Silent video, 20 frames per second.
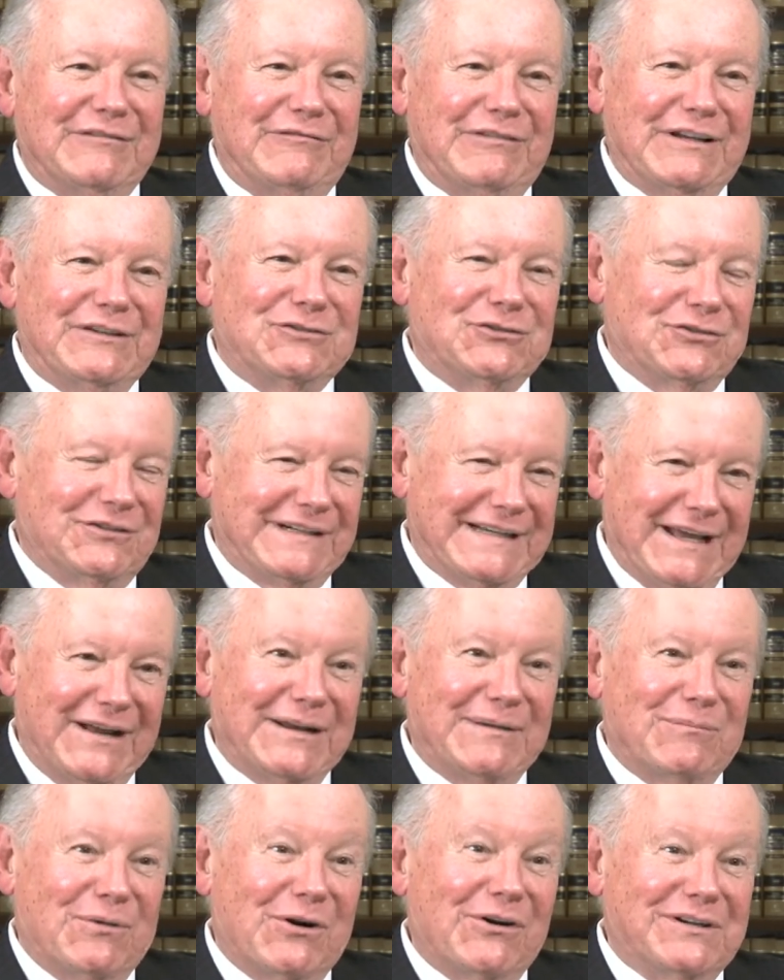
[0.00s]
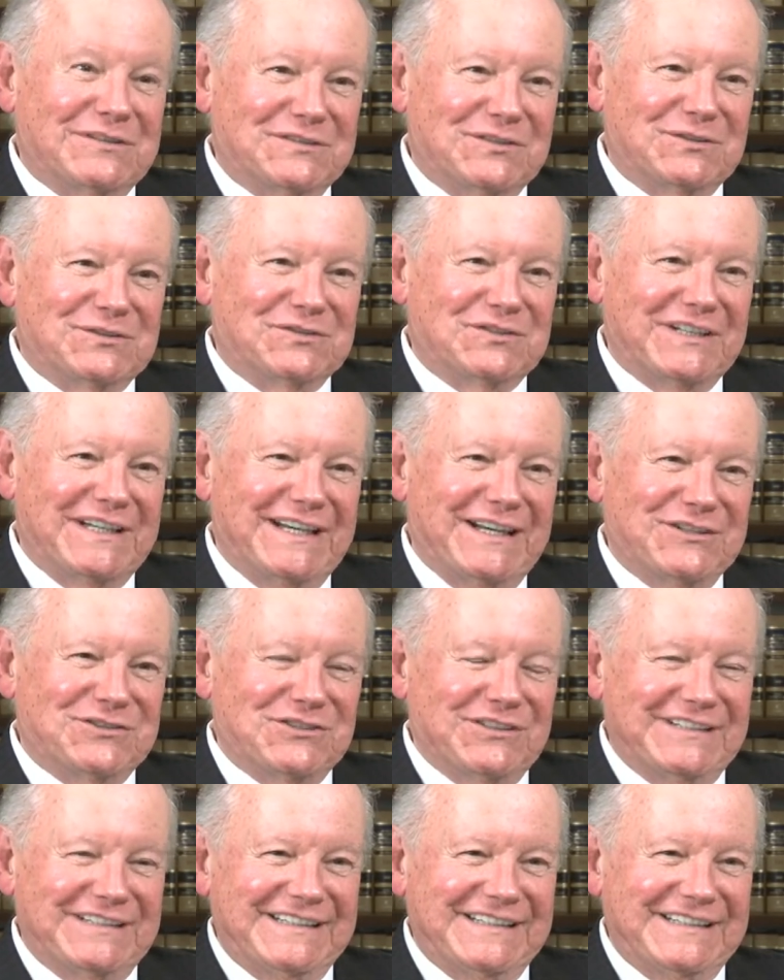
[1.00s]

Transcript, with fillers: Ventura County Bar Association.